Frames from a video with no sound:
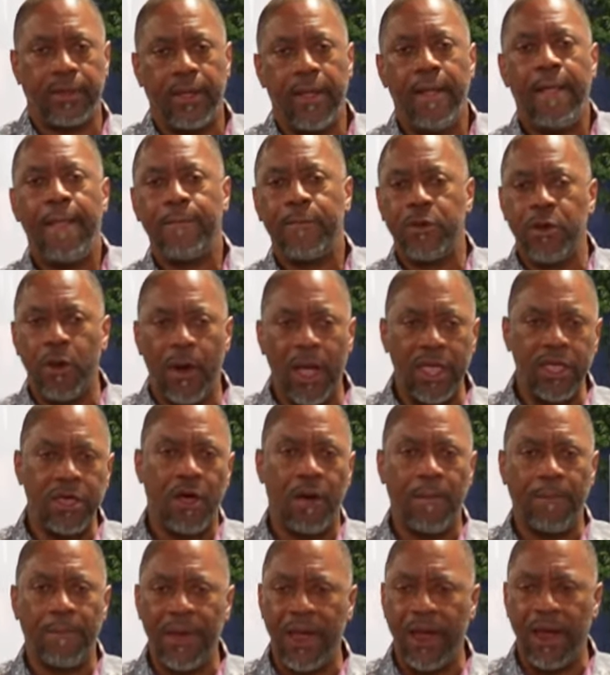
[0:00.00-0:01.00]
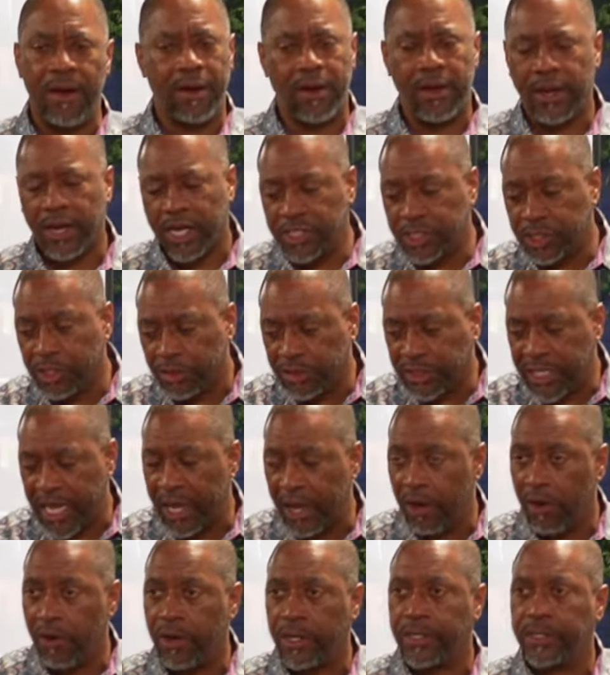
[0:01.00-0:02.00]
You know why you're going to parry? Because you're going to take
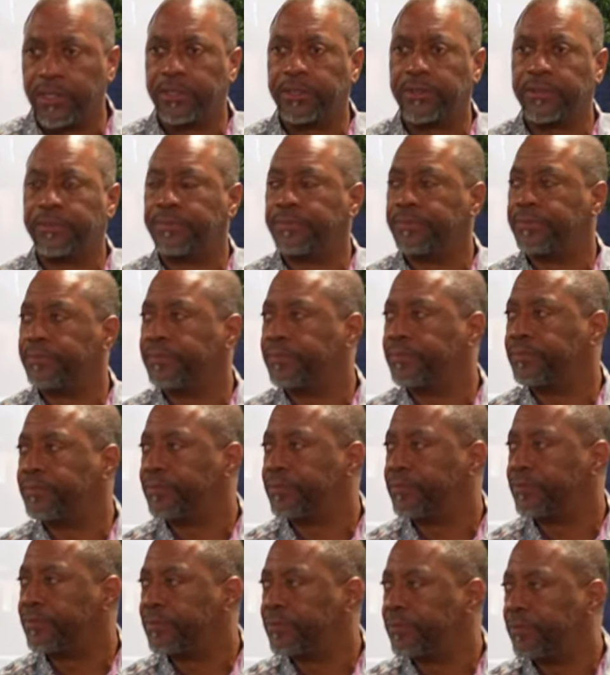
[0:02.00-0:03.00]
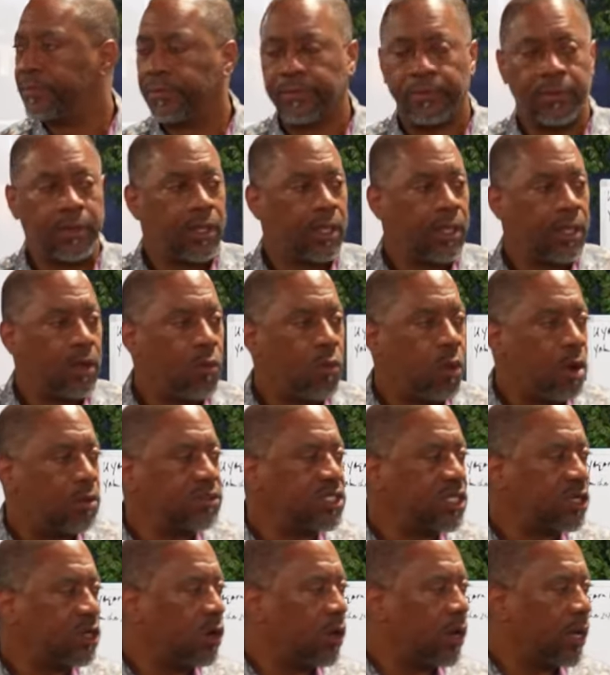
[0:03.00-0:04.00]
orders. What was
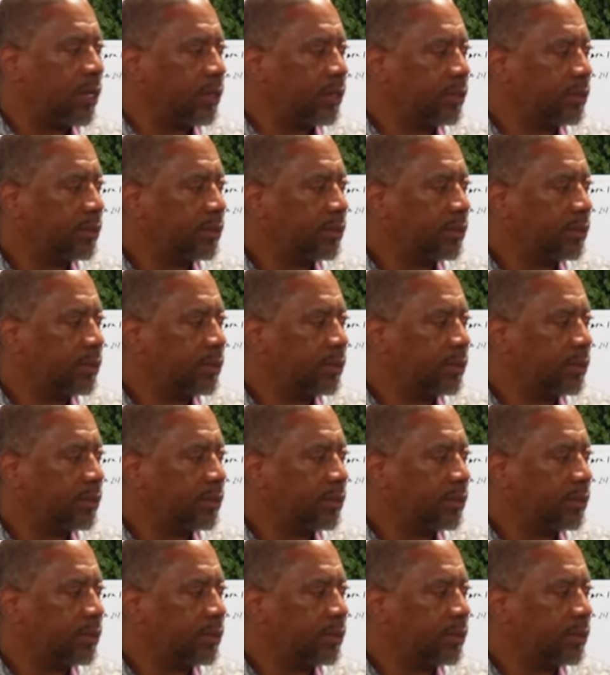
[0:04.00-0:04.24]
his order?